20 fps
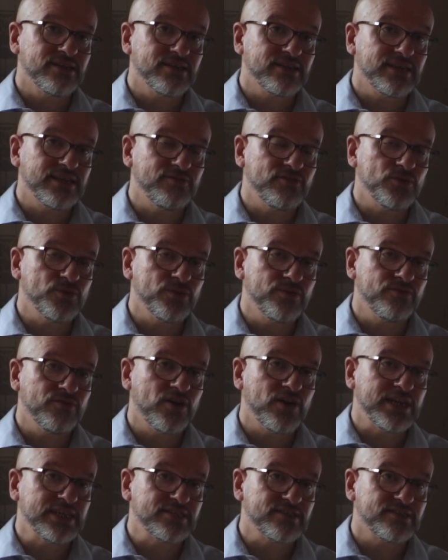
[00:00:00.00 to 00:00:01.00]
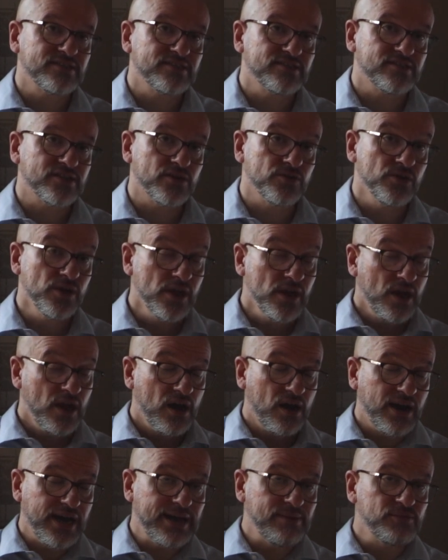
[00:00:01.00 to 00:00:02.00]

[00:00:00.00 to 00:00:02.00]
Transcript: give you advice. So I